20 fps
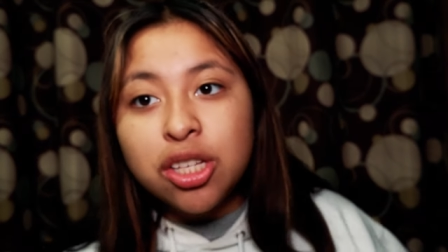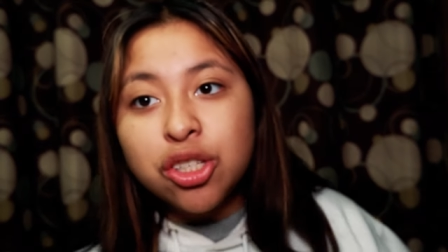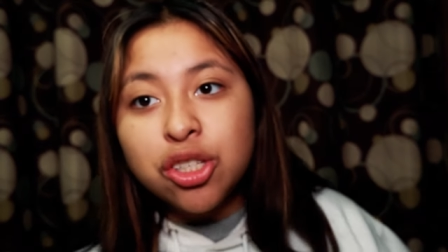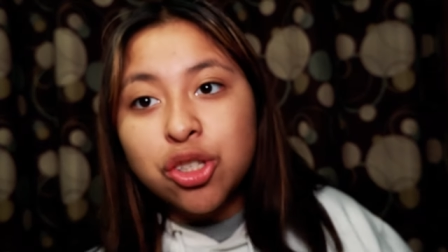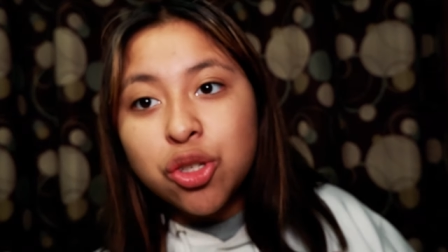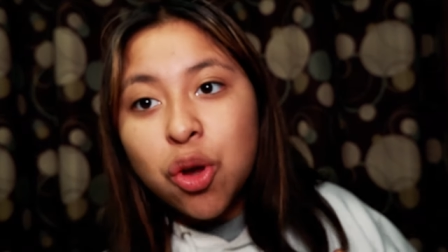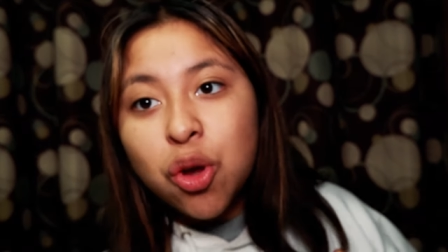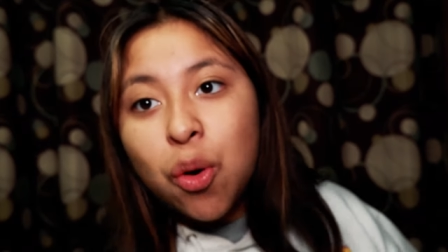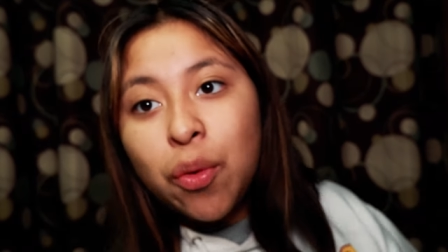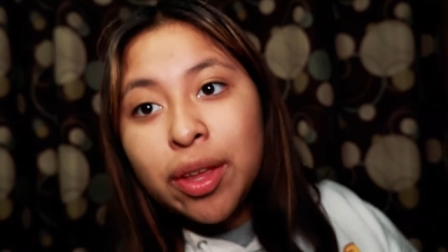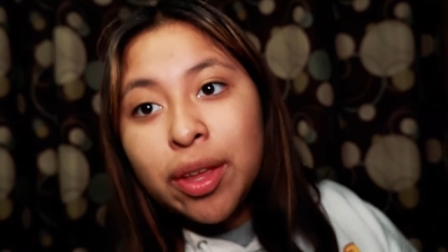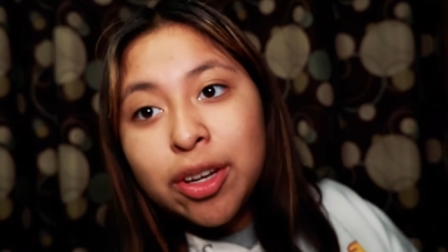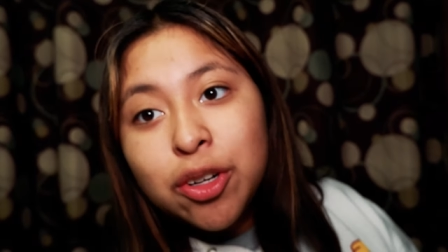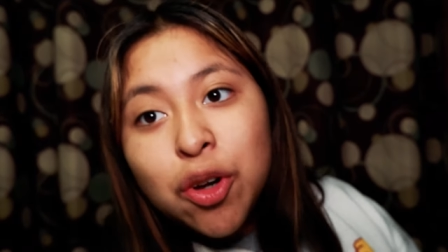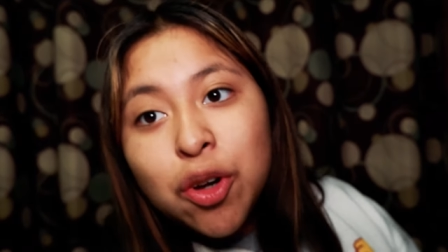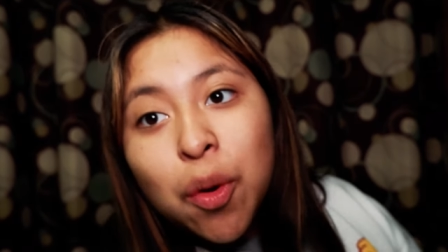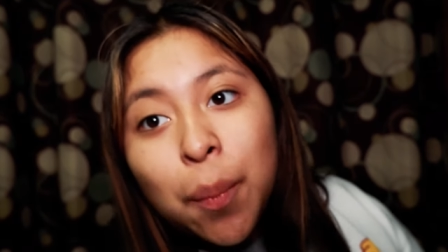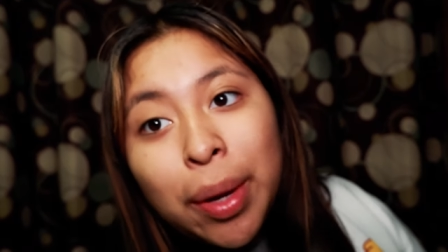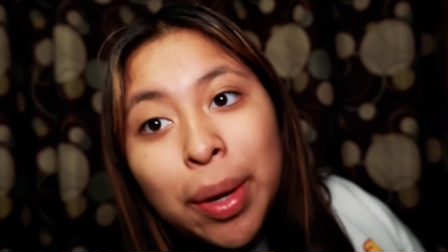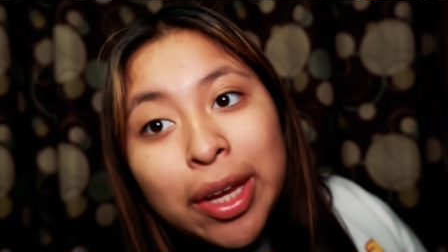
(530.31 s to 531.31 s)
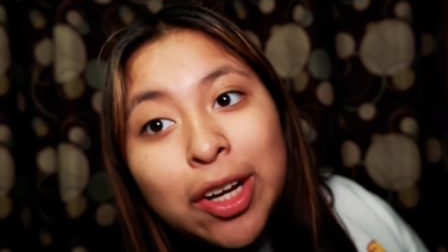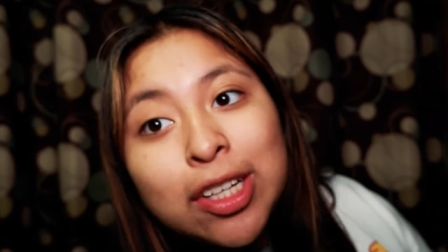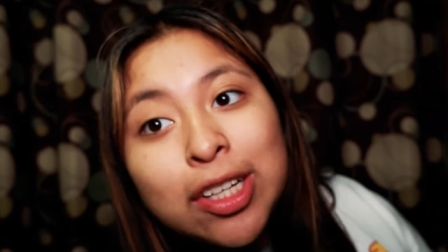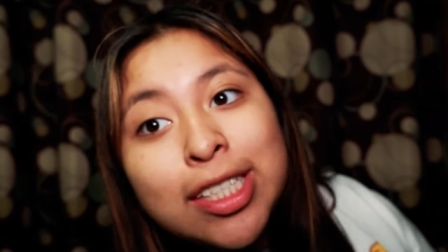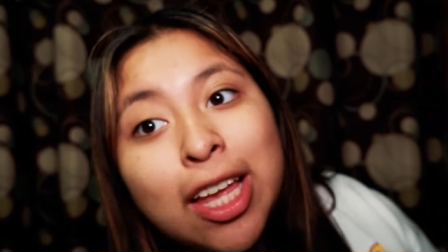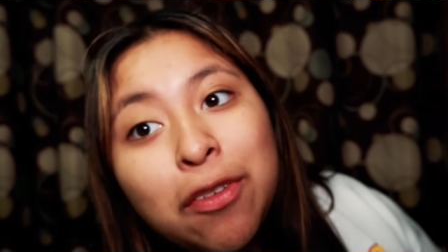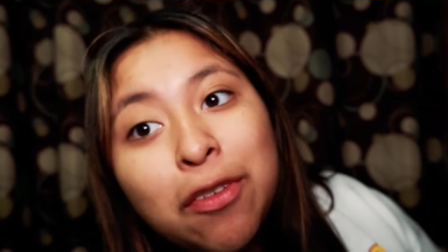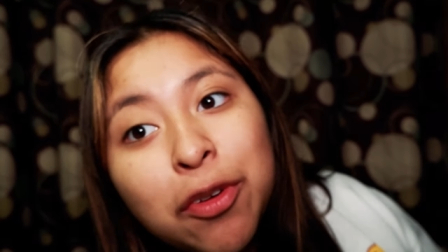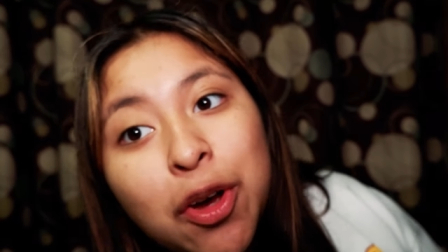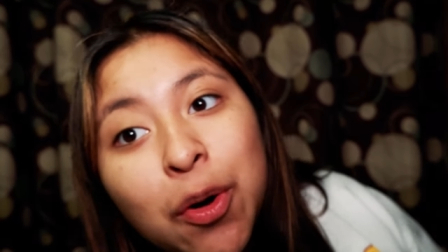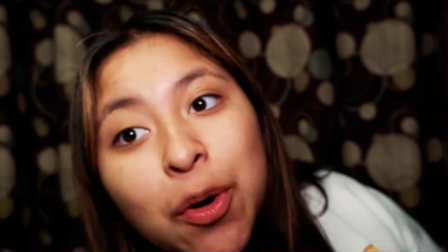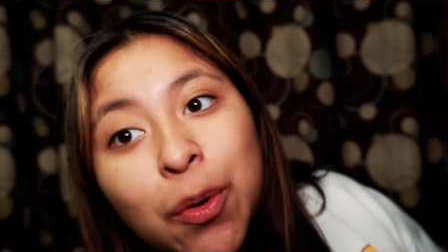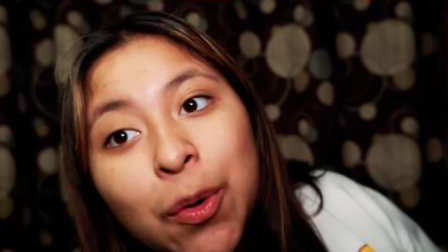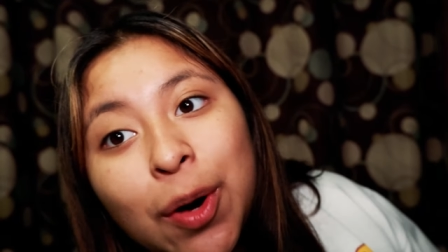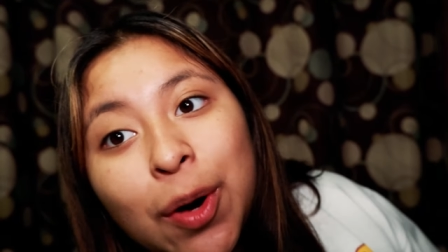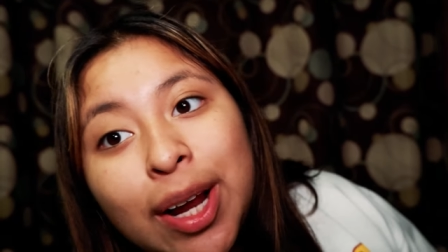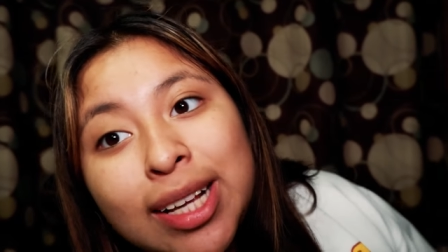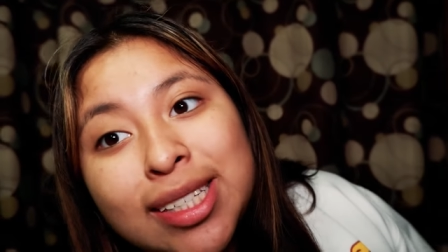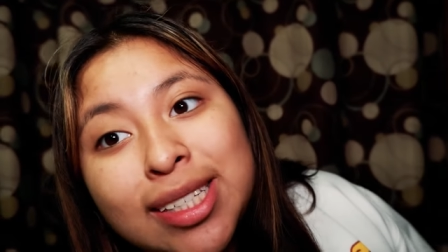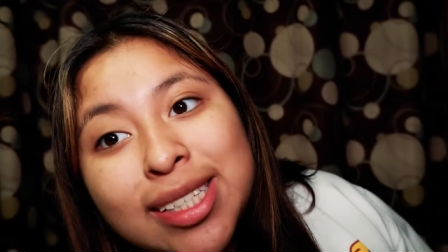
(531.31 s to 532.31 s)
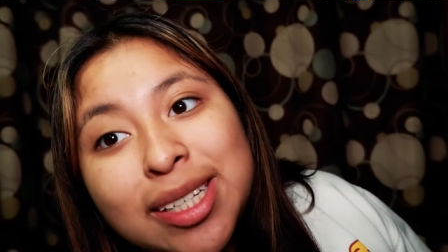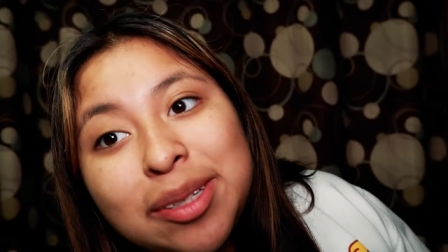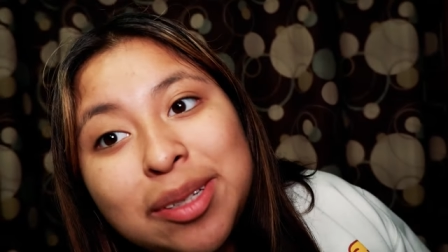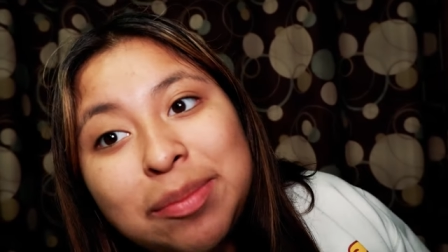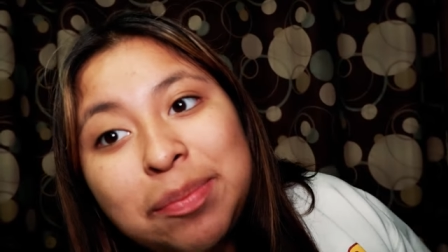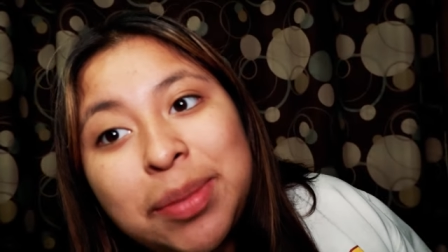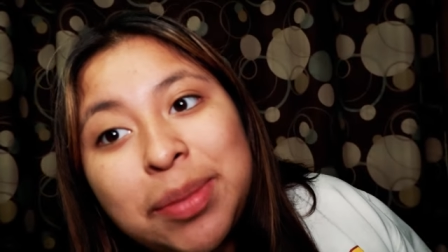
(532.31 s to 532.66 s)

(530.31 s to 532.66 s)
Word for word: so that you don't make yourself go crazy